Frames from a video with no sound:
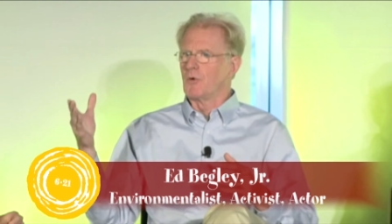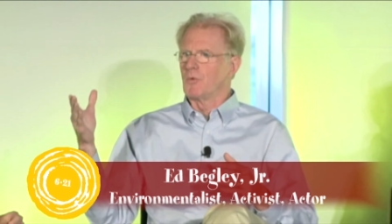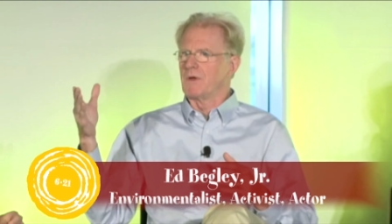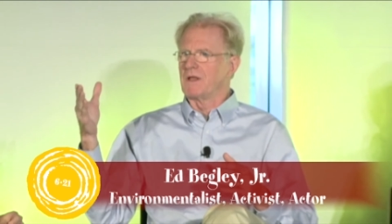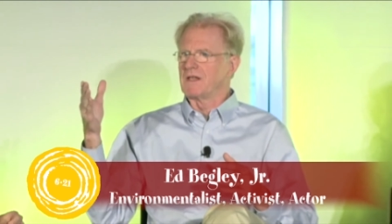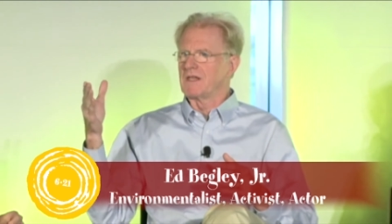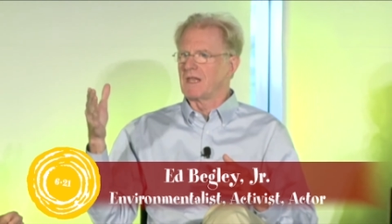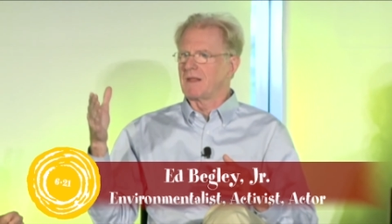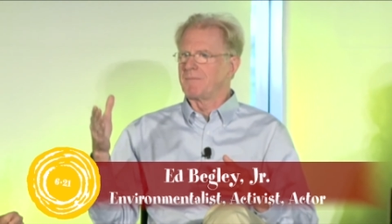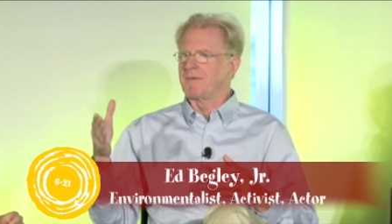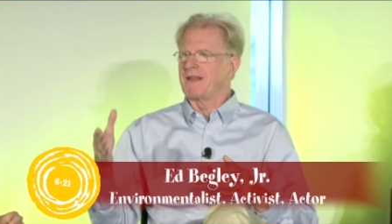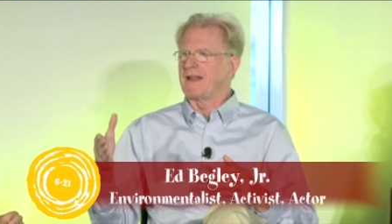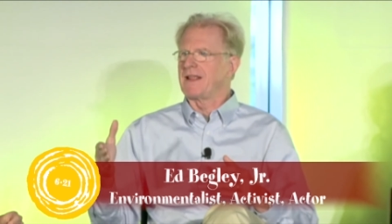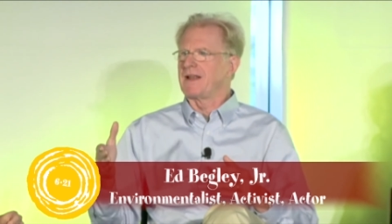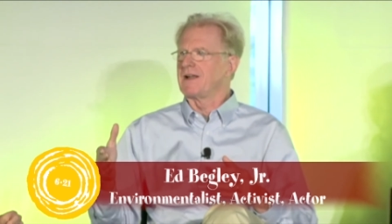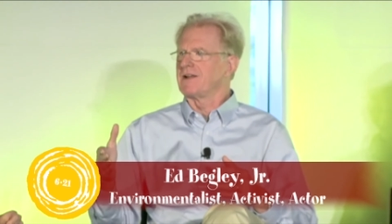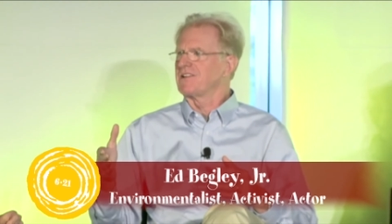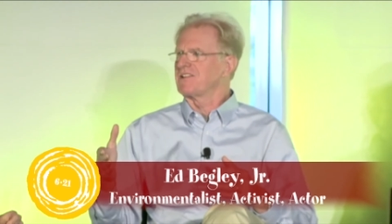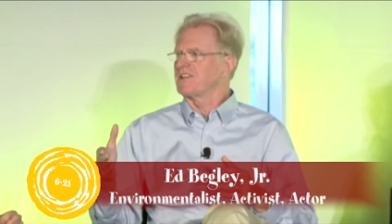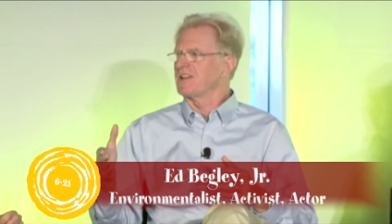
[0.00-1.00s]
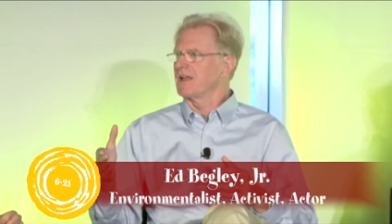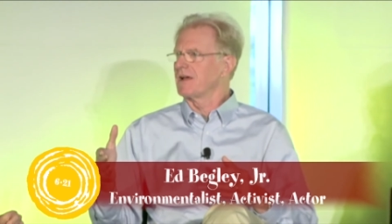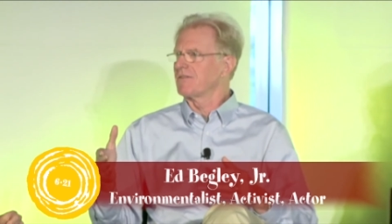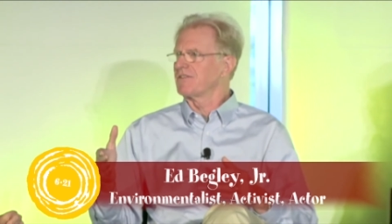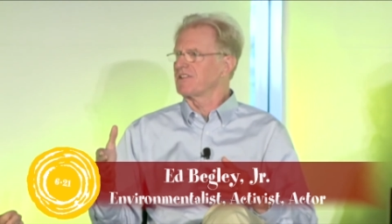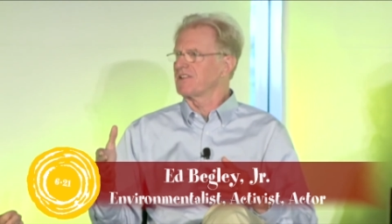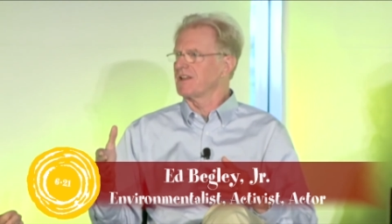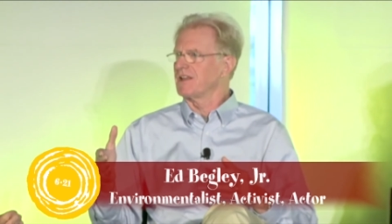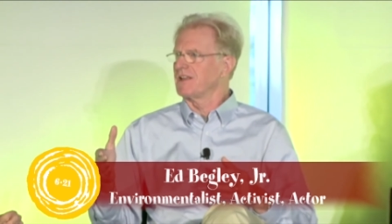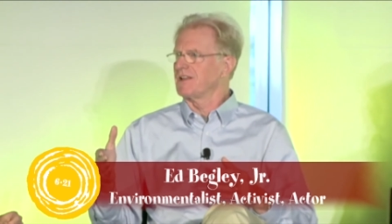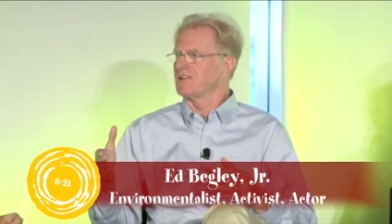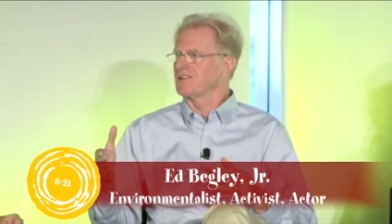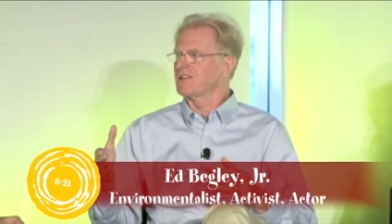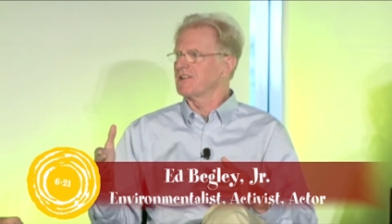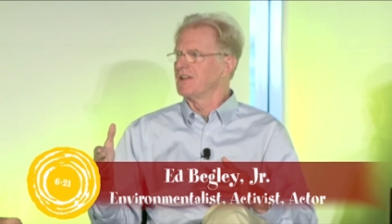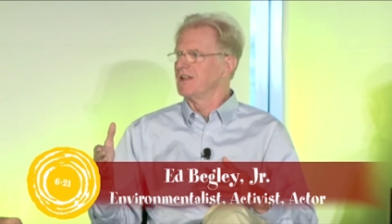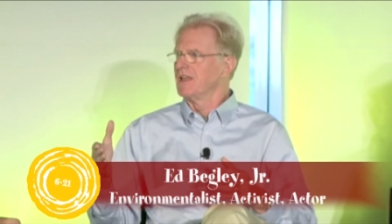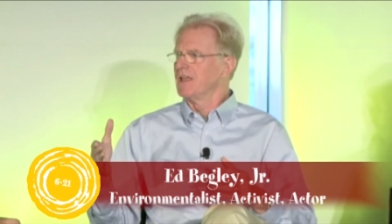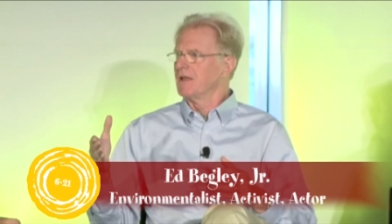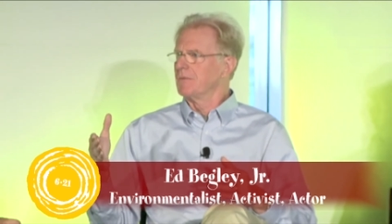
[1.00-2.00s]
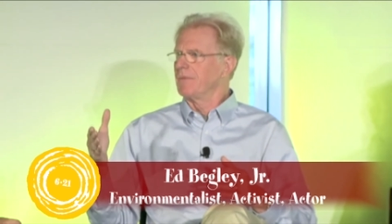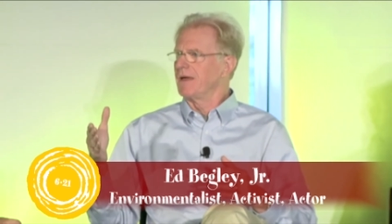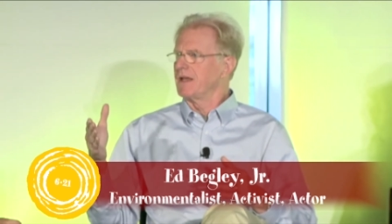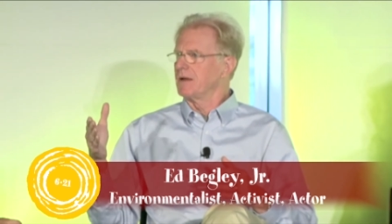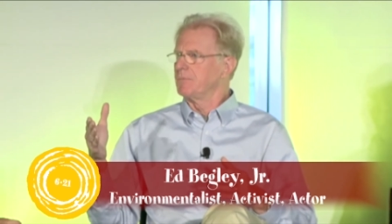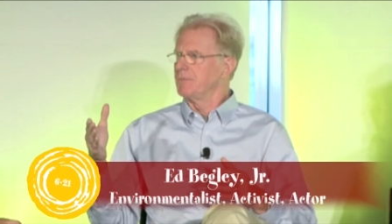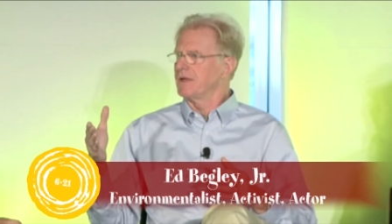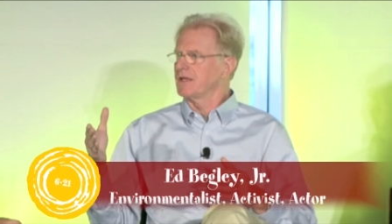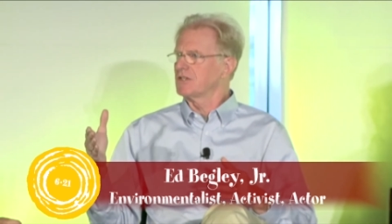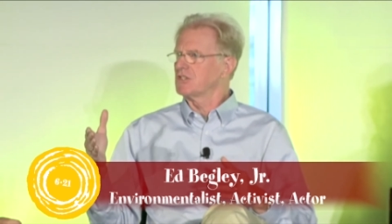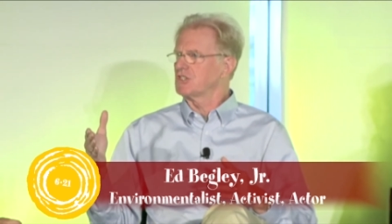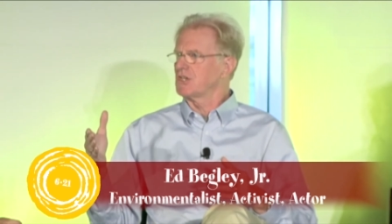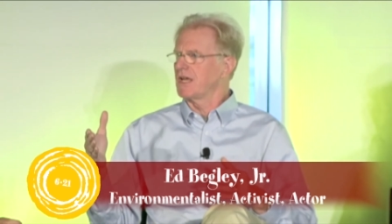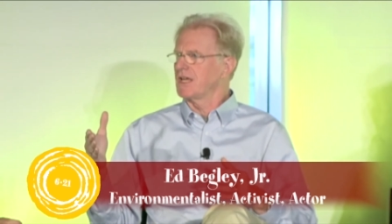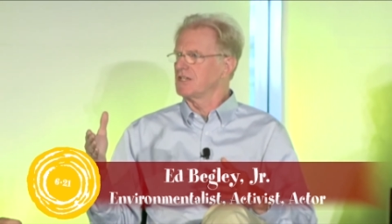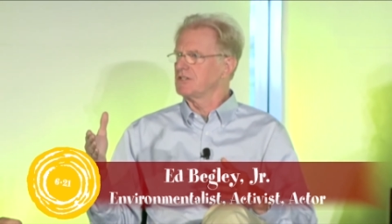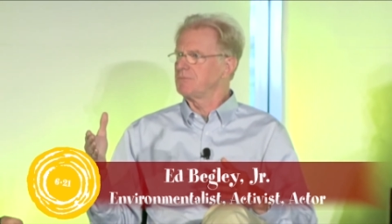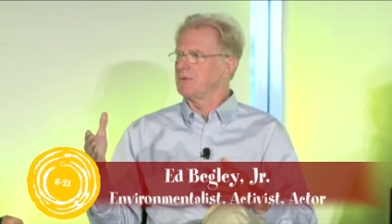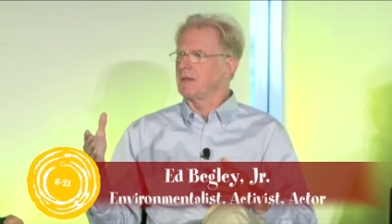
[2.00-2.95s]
We eliminated CFCs, made a big change.